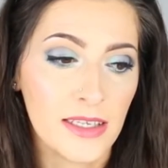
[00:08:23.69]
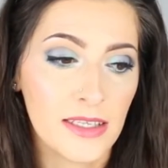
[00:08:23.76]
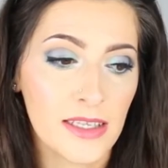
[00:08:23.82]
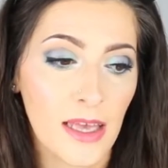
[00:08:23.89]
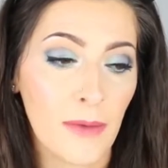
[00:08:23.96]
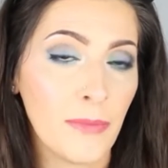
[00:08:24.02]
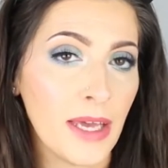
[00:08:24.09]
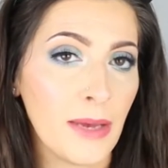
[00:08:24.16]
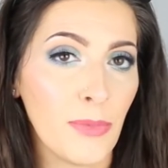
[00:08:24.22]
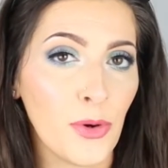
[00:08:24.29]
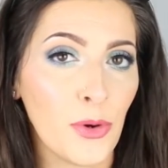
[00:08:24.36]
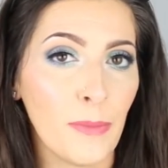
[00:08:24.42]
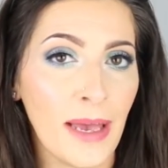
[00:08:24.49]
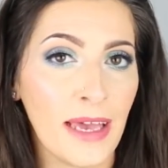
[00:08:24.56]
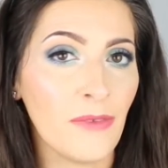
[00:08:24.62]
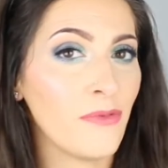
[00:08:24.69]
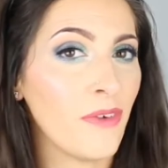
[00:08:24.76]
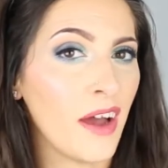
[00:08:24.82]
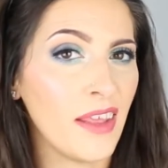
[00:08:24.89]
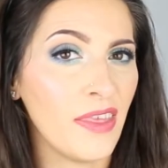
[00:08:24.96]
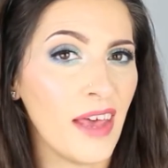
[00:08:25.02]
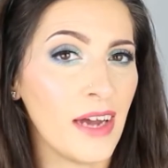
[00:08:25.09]
Some people may
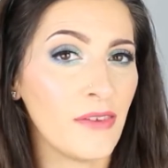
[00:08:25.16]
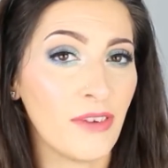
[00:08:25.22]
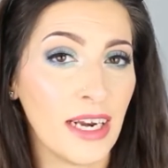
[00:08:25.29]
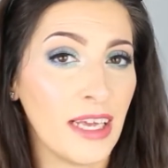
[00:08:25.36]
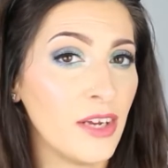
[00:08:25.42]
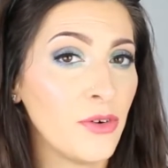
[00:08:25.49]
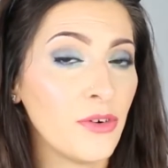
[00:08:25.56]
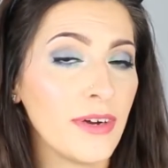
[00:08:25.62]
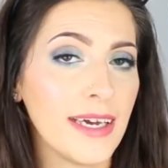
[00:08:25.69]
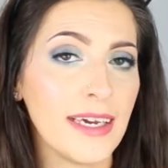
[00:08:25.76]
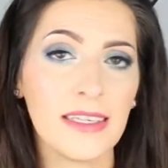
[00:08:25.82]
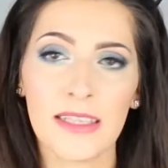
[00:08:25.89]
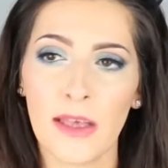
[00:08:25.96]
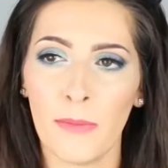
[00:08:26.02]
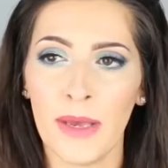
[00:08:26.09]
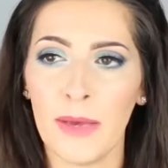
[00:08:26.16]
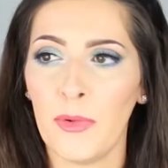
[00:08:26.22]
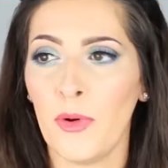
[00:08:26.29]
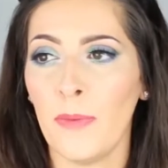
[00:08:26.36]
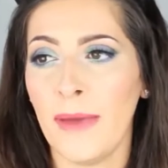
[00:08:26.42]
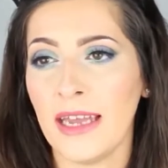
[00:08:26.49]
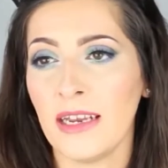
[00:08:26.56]
find that really annoying, some
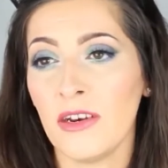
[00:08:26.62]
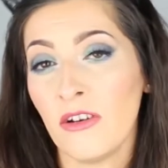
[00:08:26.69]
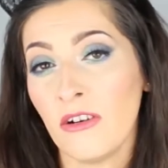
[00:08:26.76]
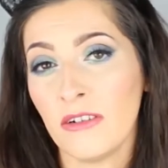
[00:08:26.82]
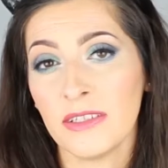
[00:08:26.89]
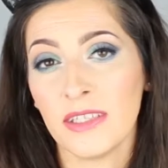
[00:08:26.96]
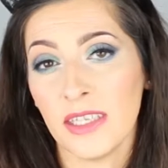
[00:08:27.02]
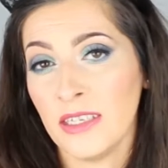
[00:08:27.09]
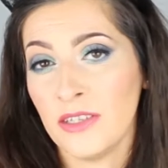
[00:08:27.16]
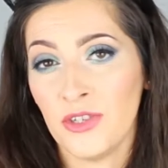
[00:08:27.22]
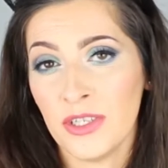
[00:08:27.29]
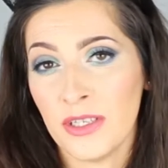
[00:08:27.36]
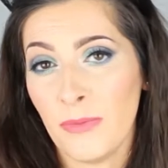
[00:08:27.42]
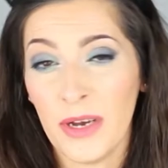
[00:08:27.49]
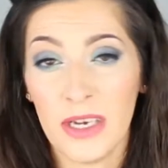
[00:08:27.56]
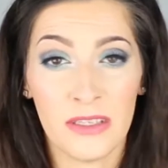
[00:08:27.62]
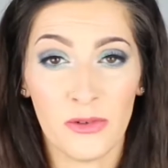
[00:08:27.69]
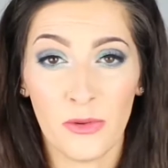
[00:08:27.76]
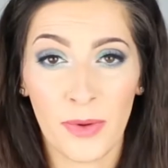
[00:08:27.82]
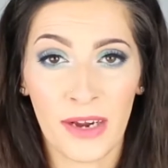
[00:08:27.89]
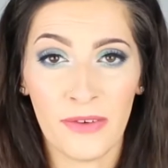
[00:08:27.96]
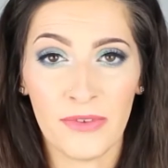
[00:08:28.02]
people may not. It's just a
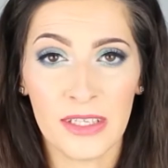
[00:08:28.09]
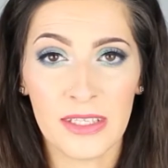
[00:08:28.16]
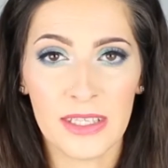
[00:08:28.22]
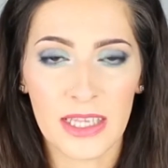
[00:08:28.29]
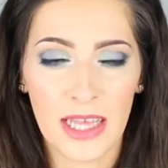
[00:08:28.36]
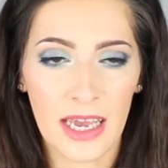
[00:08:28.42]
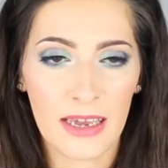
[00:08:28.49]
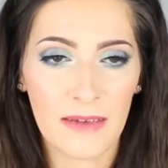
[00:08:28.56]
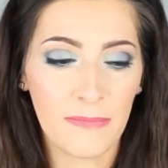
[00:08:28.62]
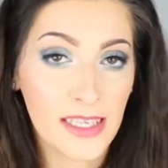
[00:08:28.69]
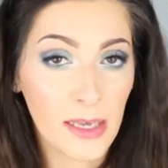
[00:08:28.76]
personal preference thing.